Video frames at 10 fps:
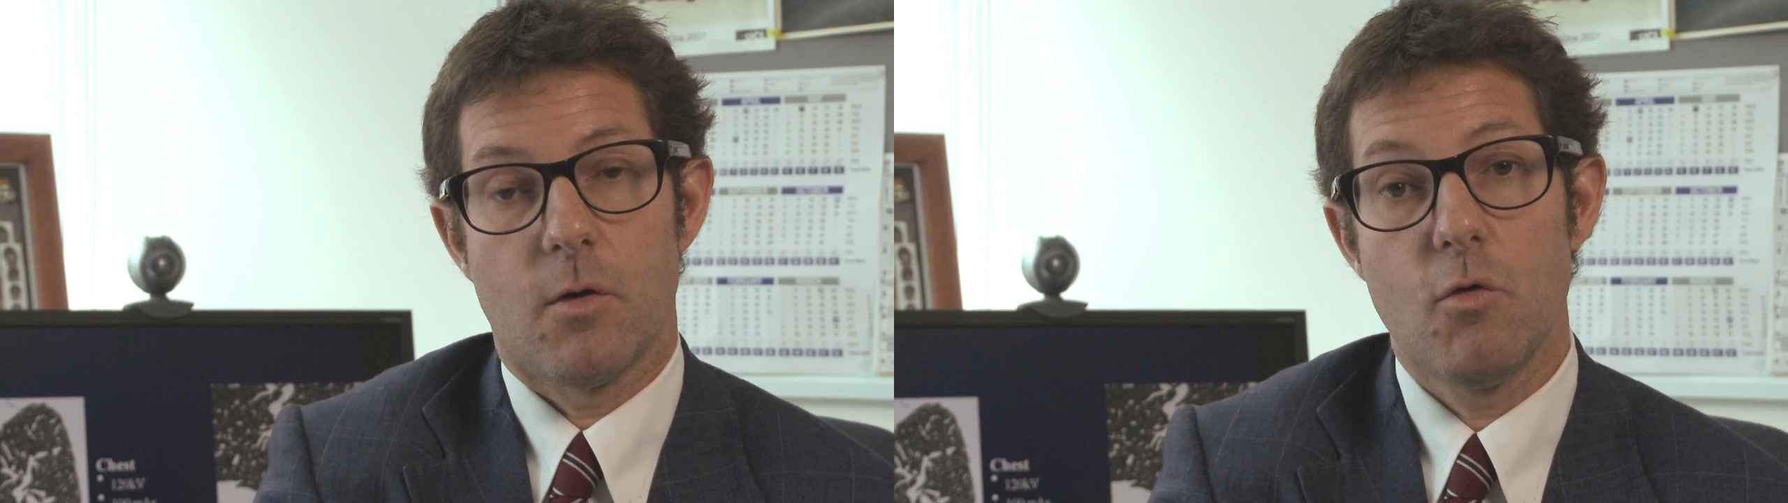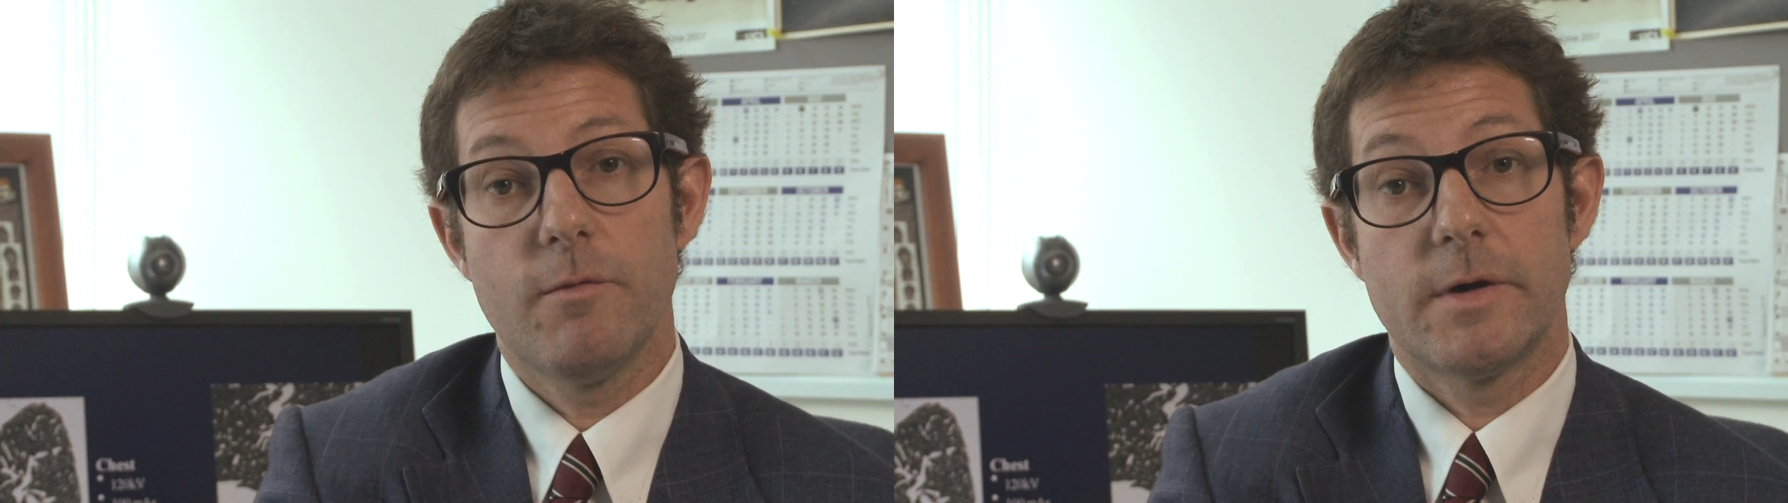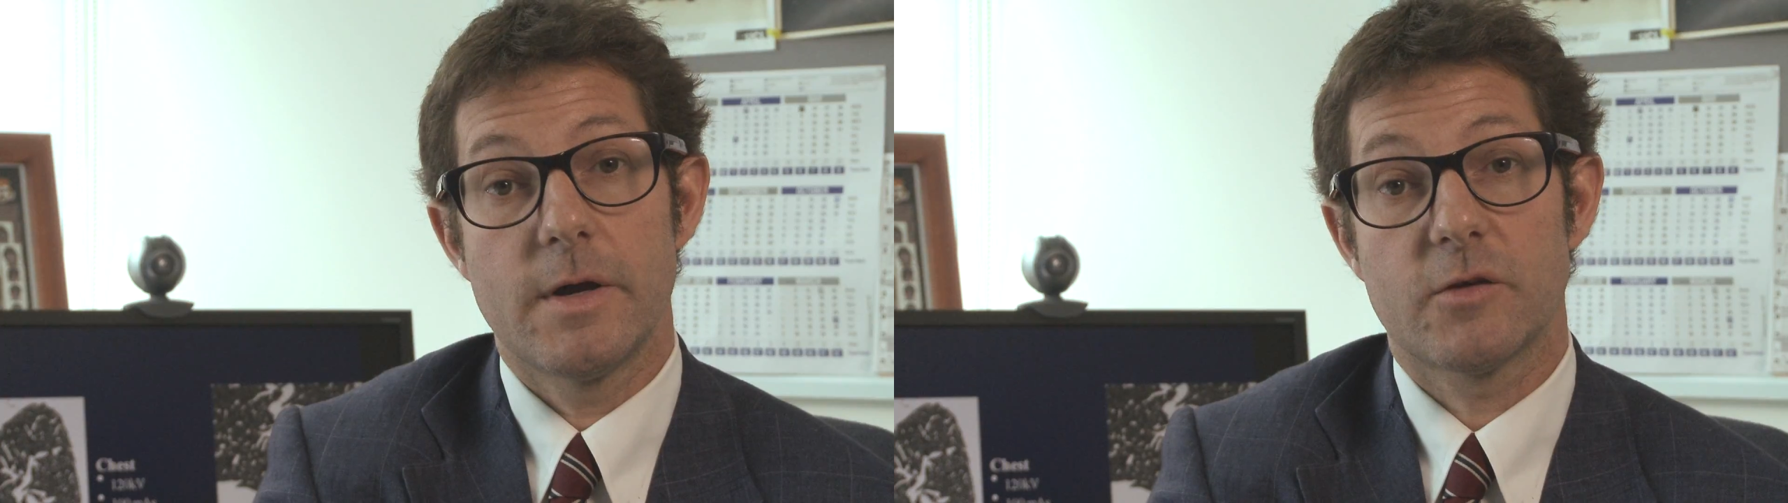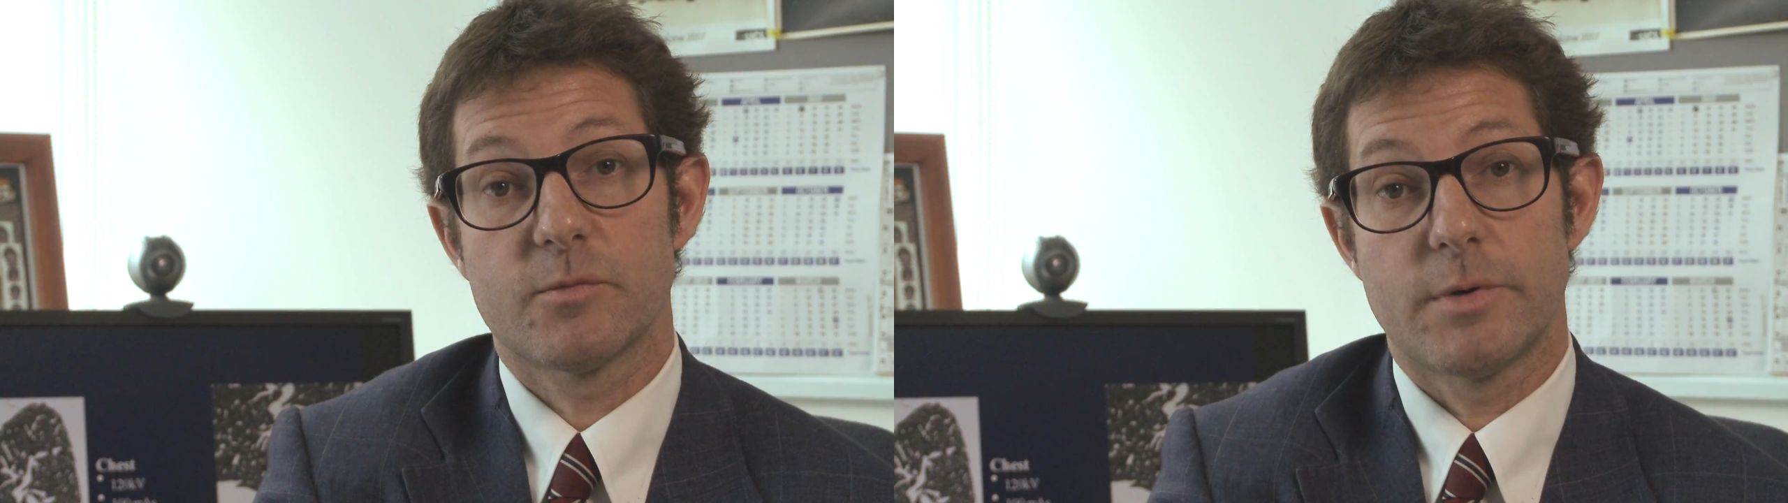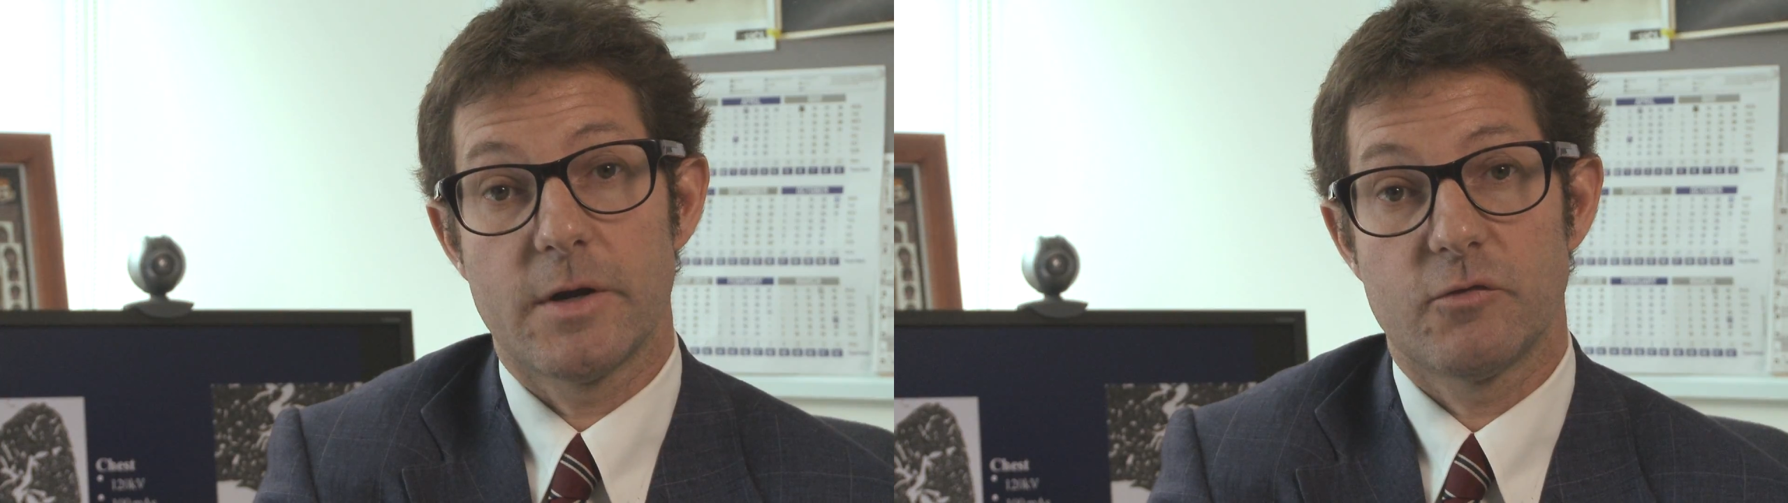
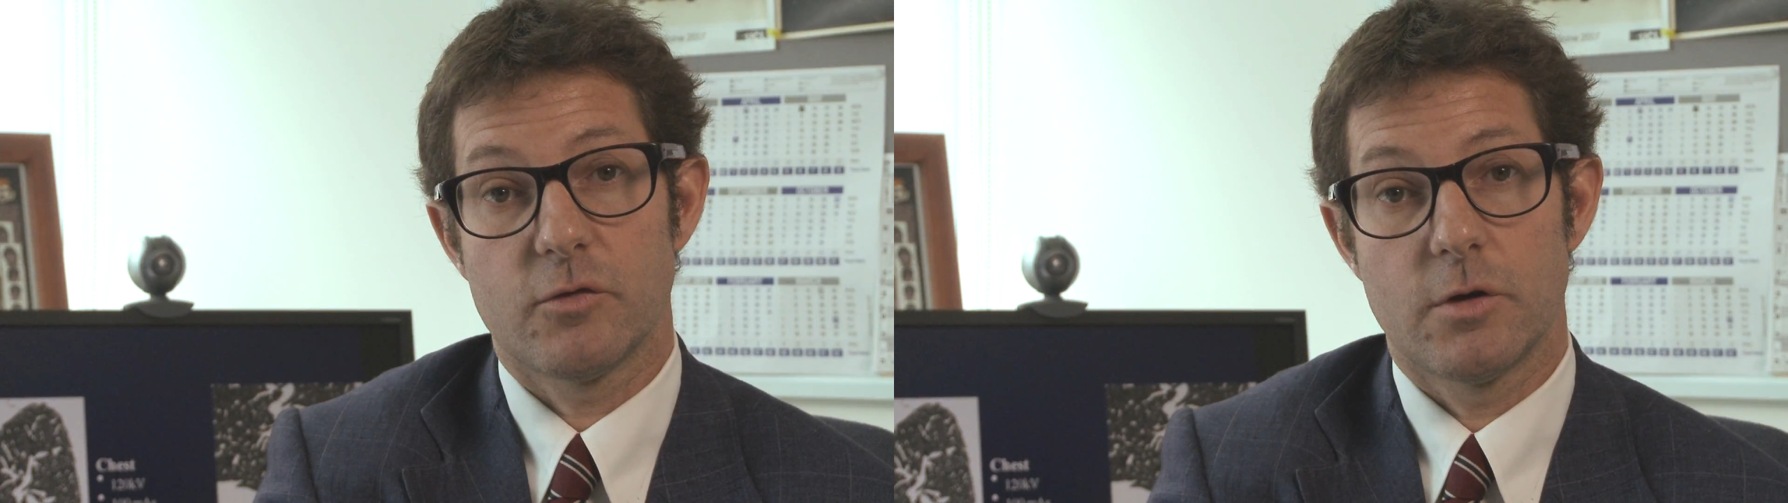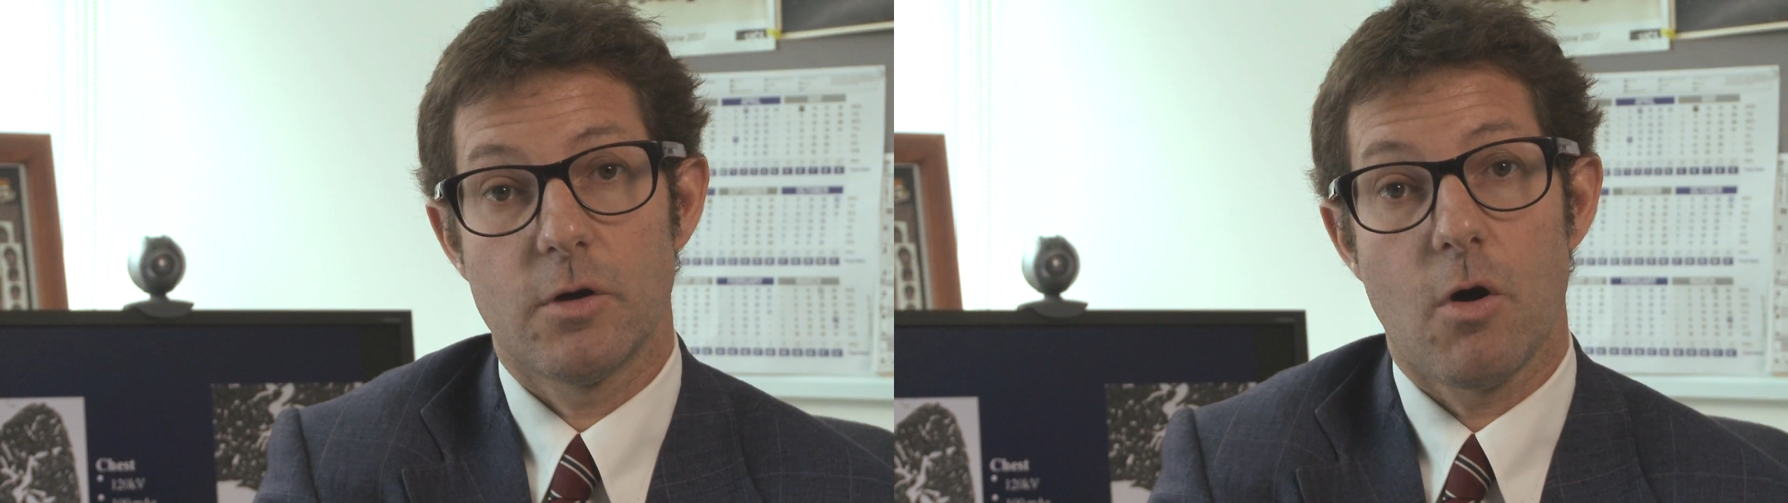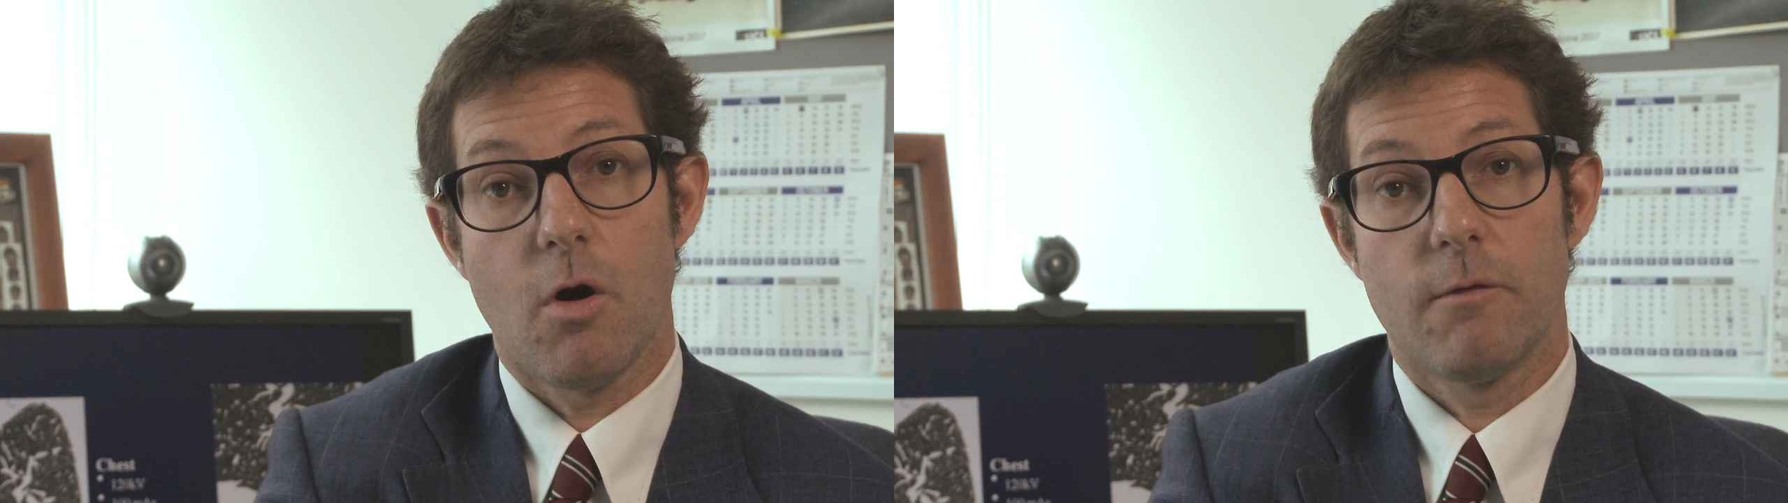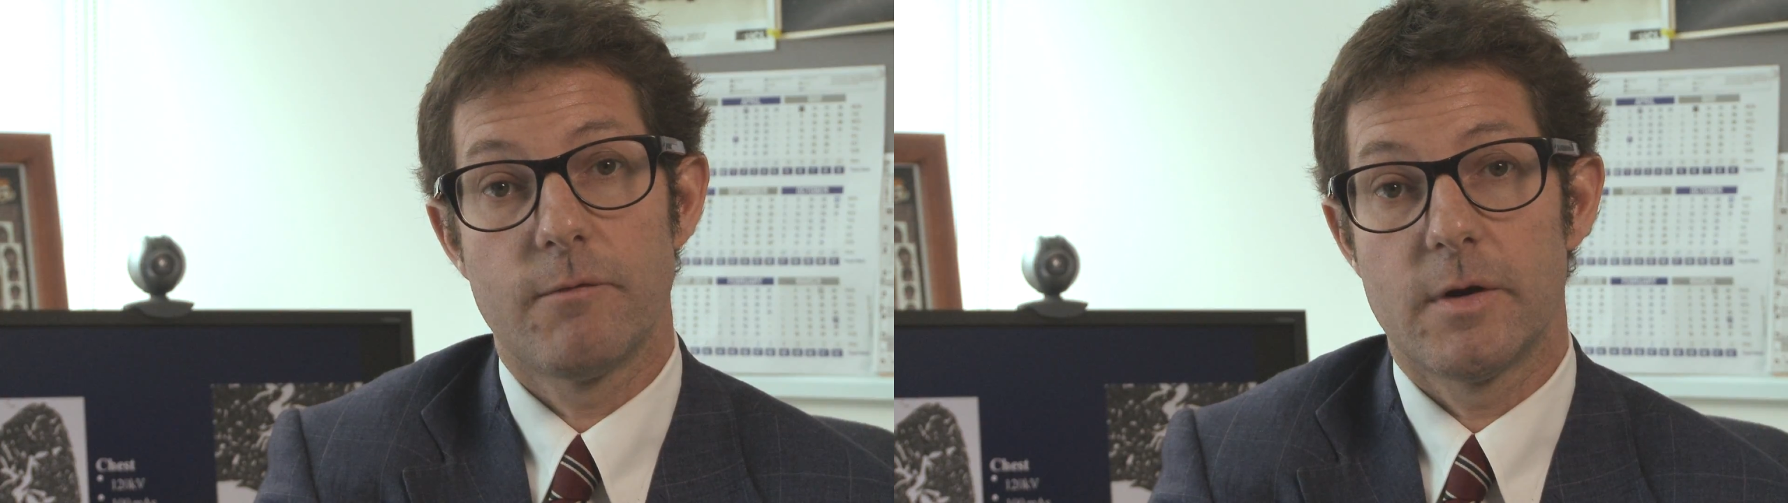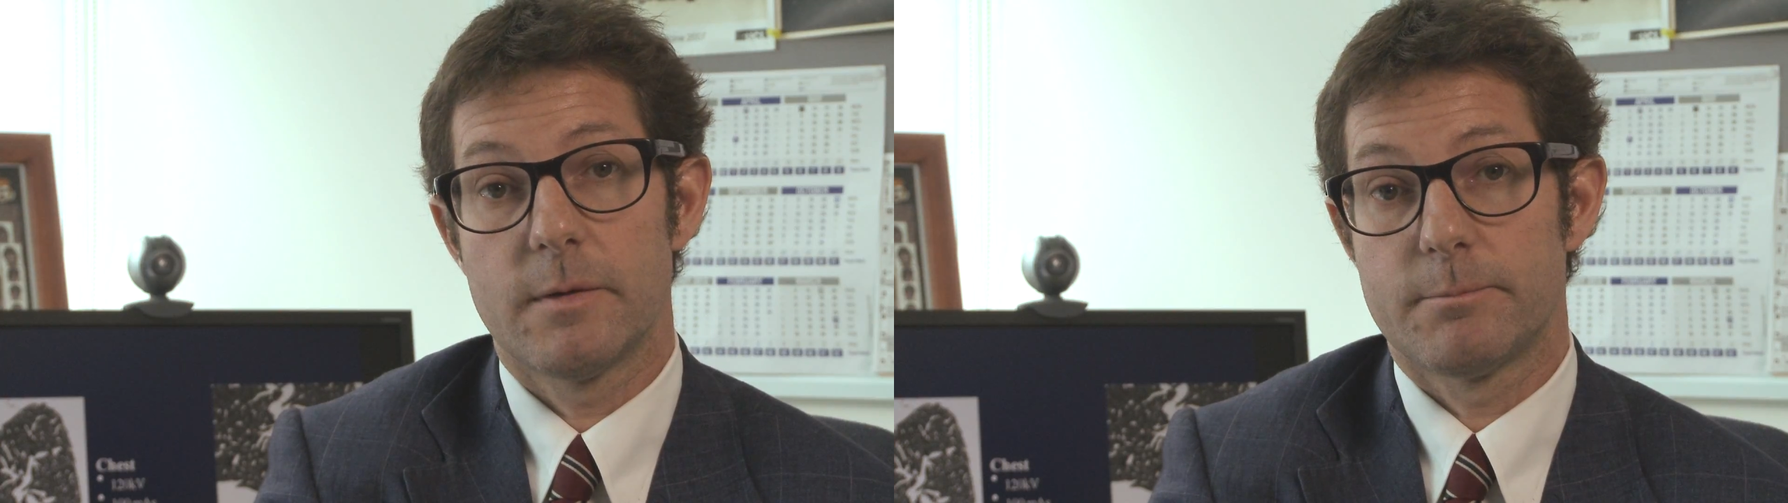overexpression
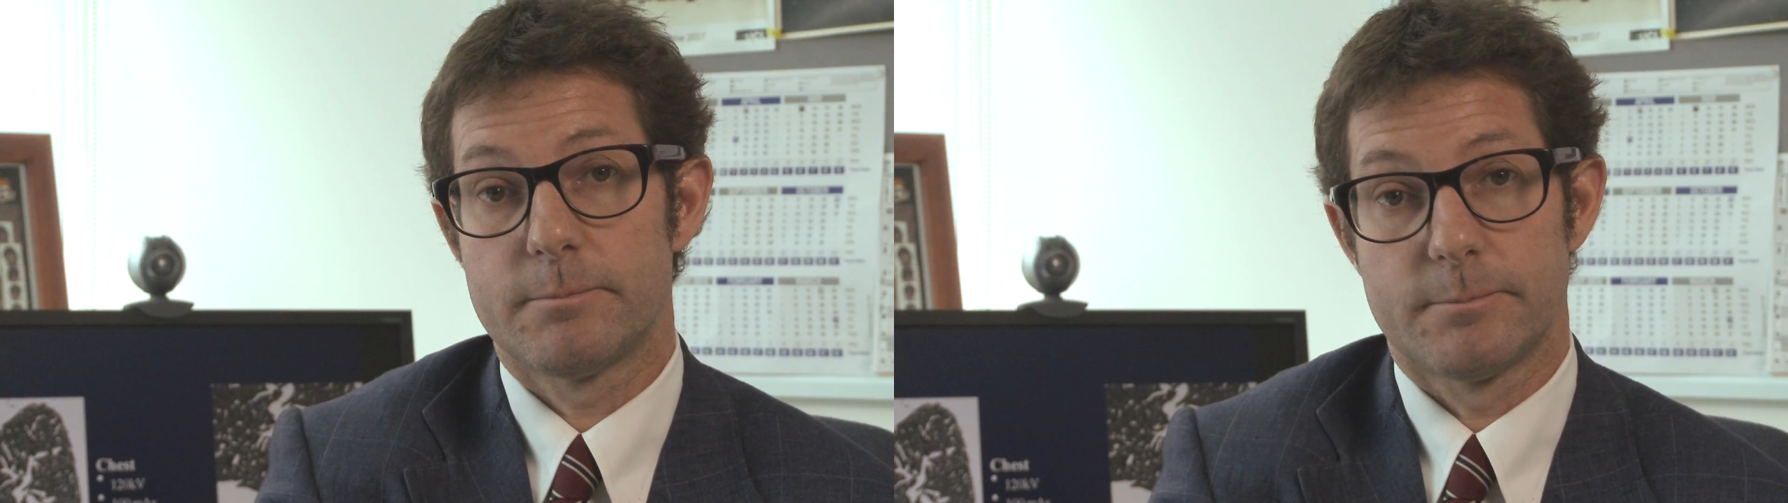of